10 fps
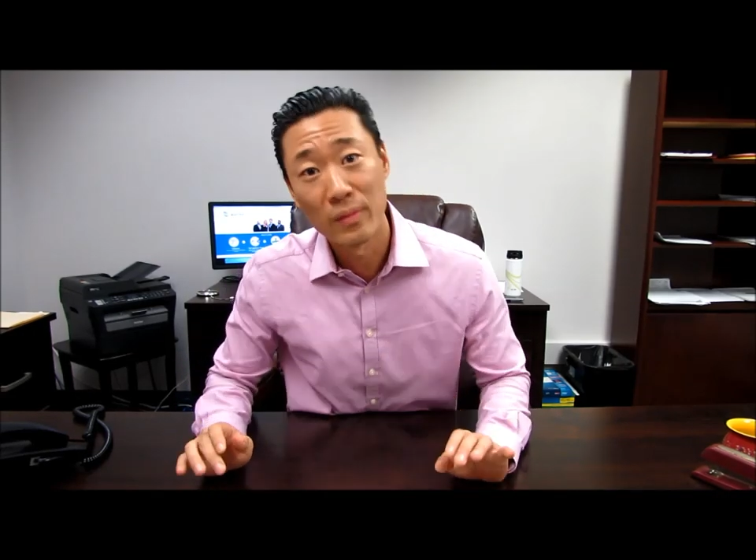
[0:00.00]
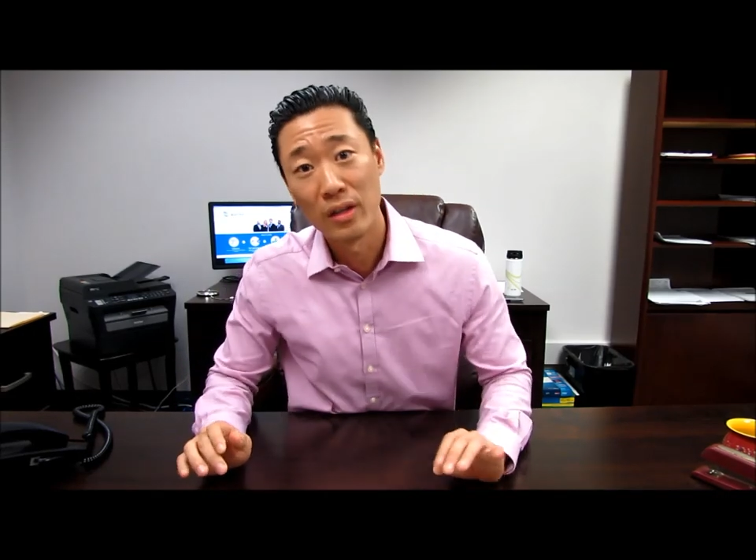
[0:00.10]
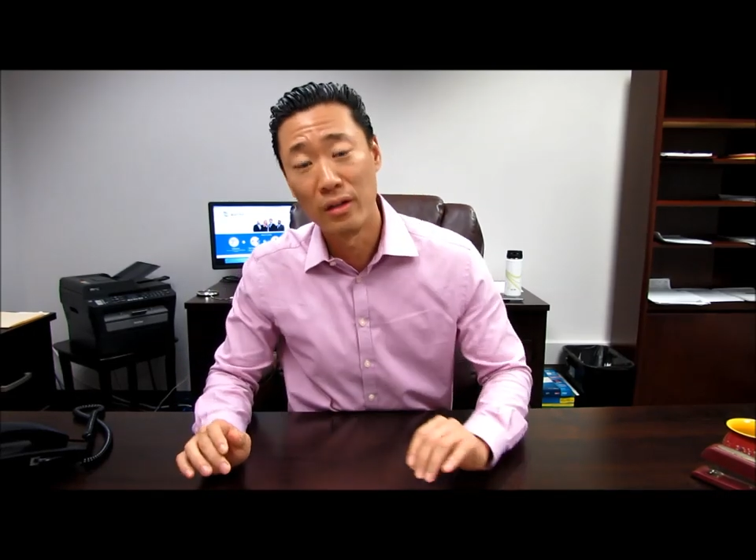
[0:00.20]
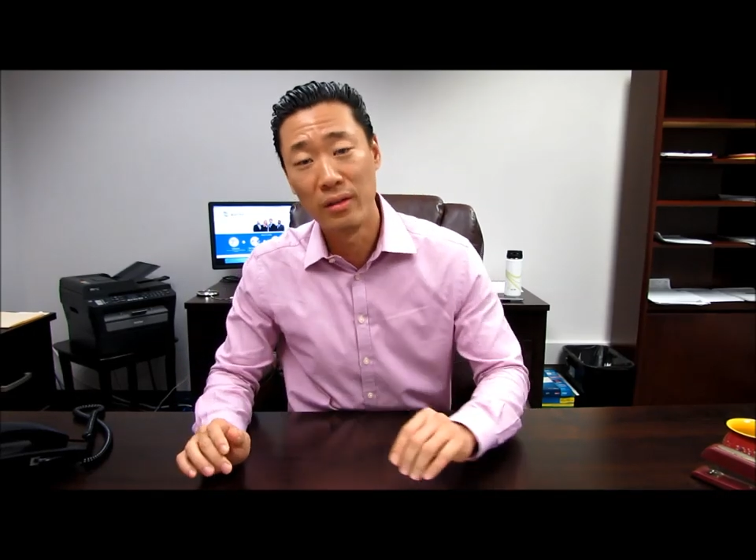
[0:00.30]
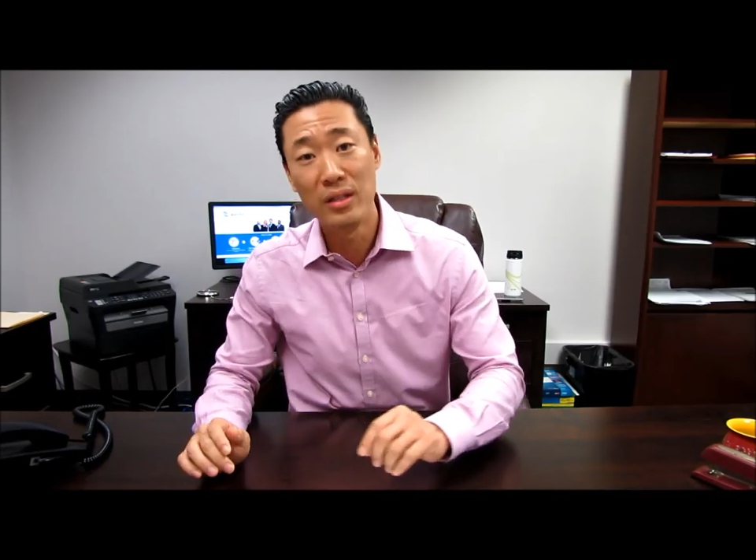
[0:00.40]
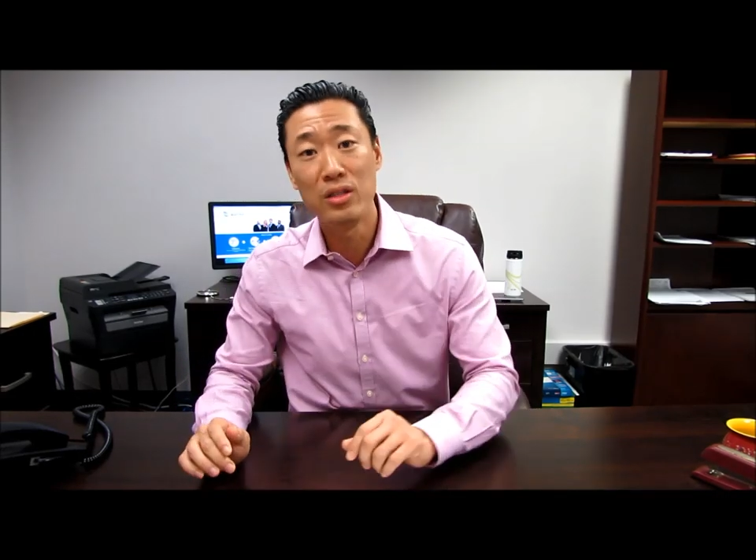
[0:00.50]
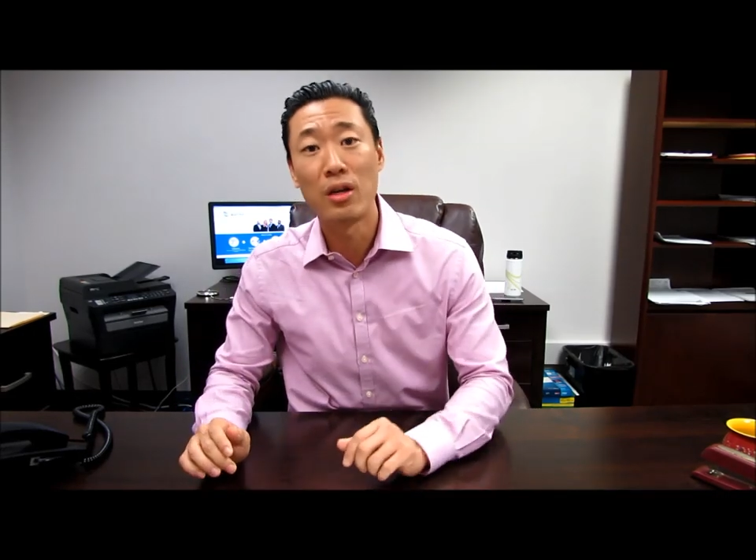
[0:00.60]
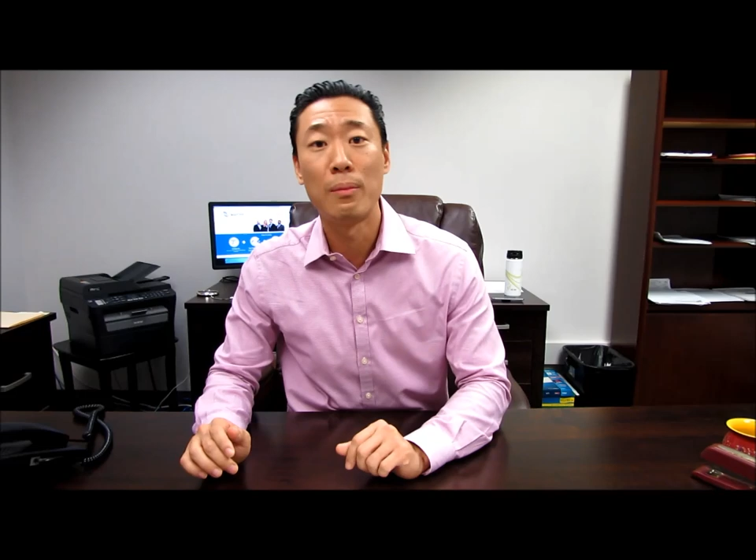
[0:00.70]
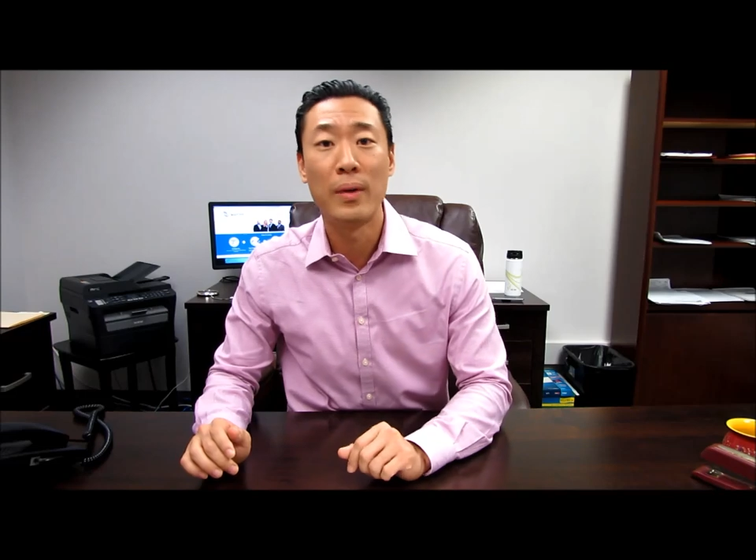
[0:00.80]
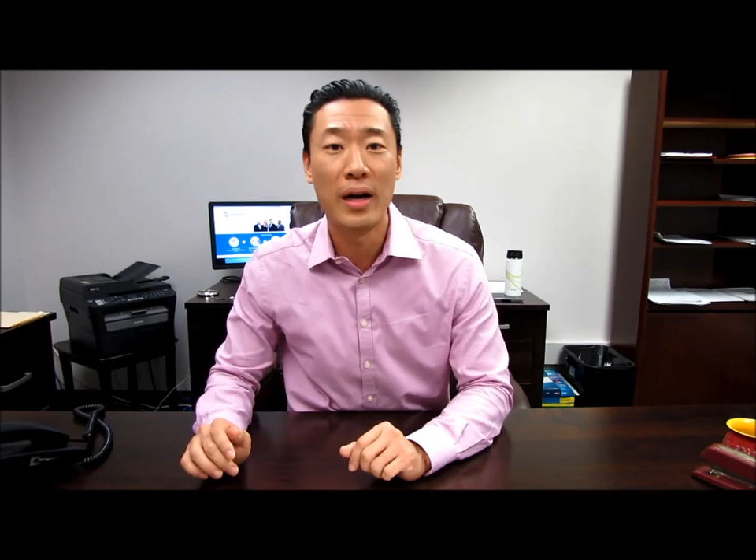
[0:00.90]
You know, these
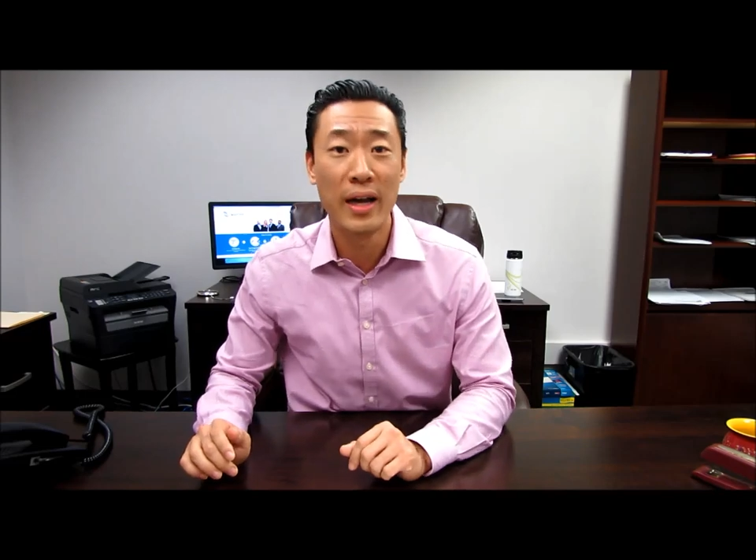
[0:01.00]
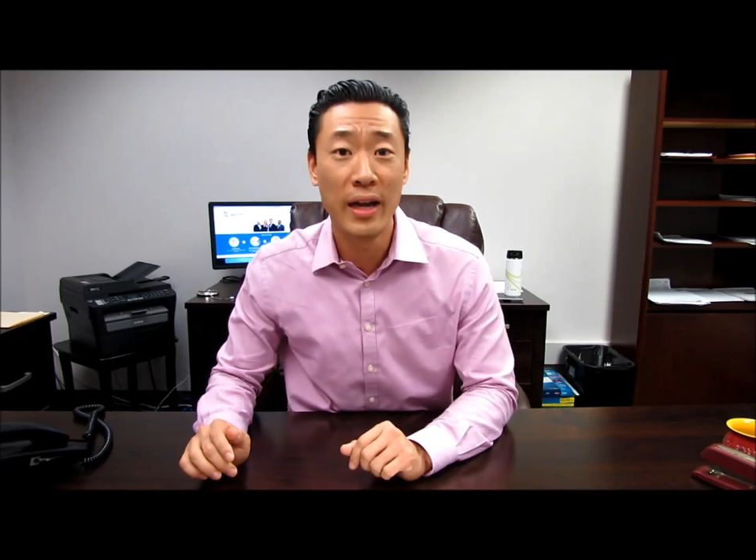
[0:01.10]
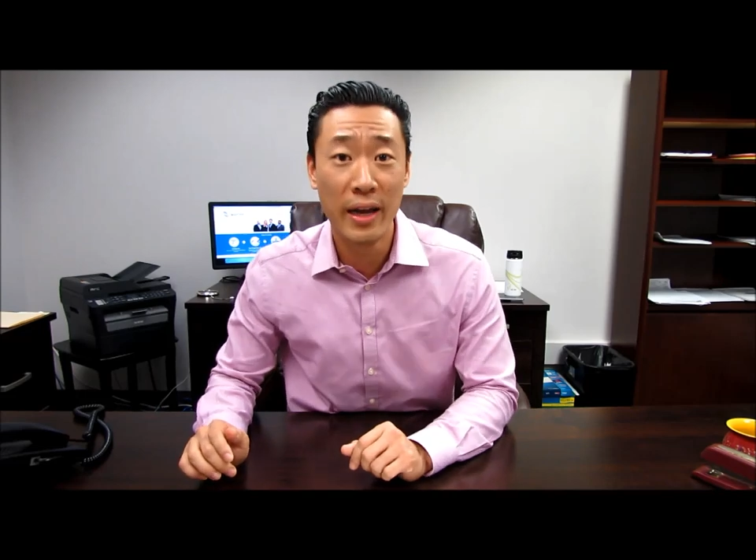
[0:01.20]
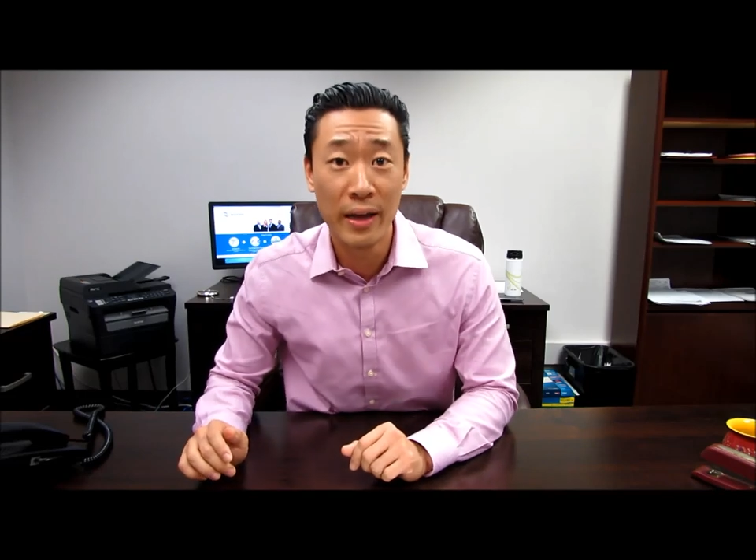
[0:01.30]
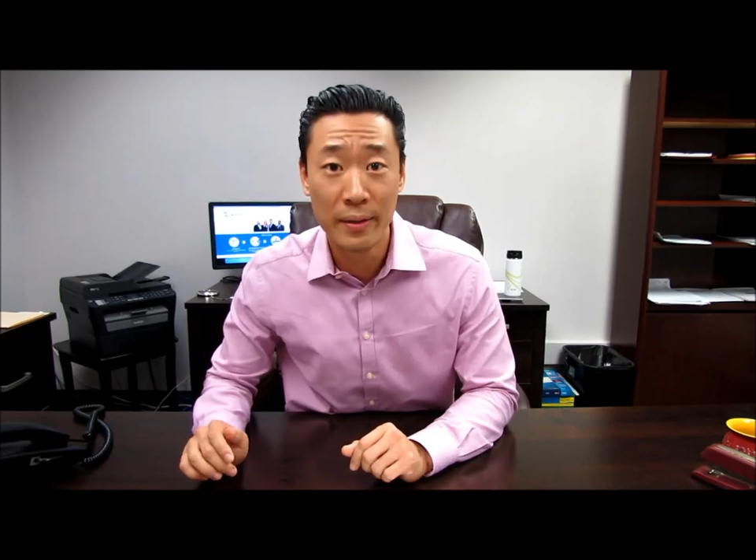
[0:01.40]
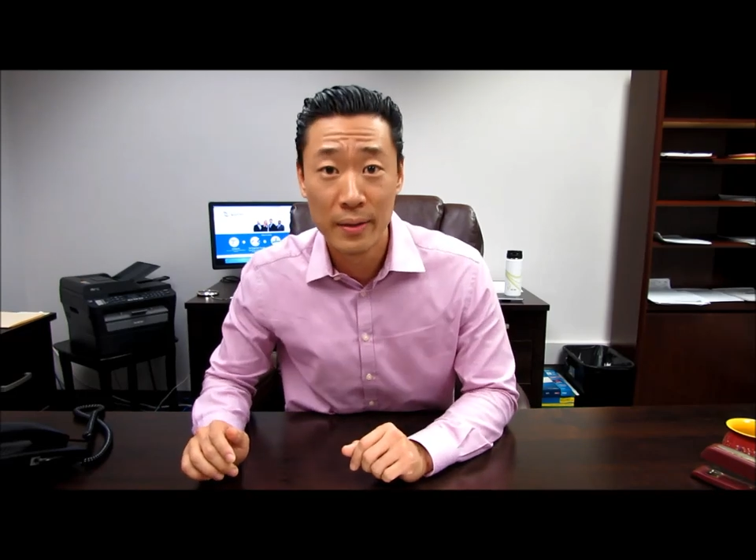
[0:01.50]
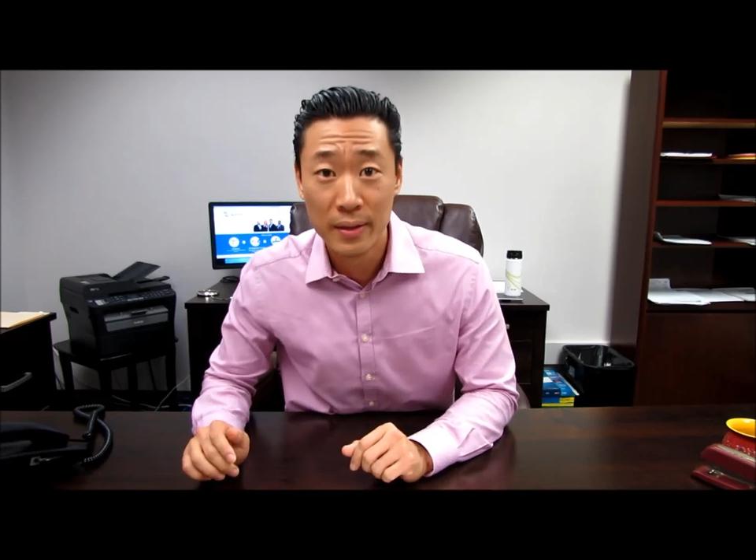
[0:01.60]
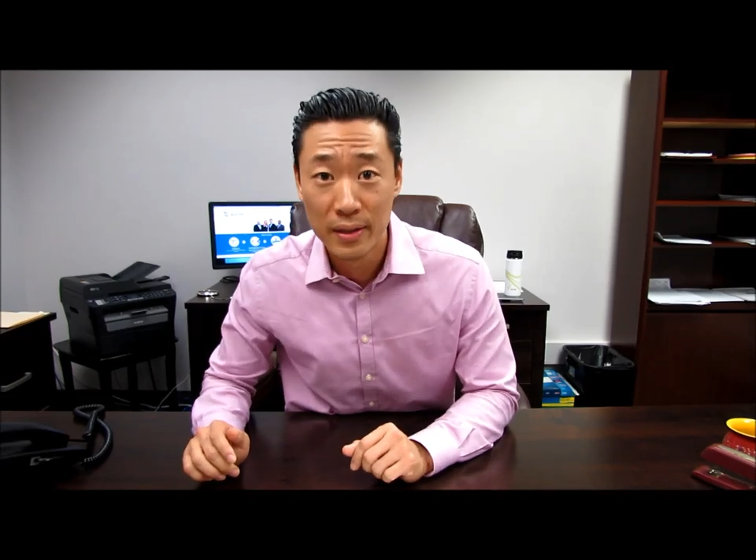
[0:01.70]
are my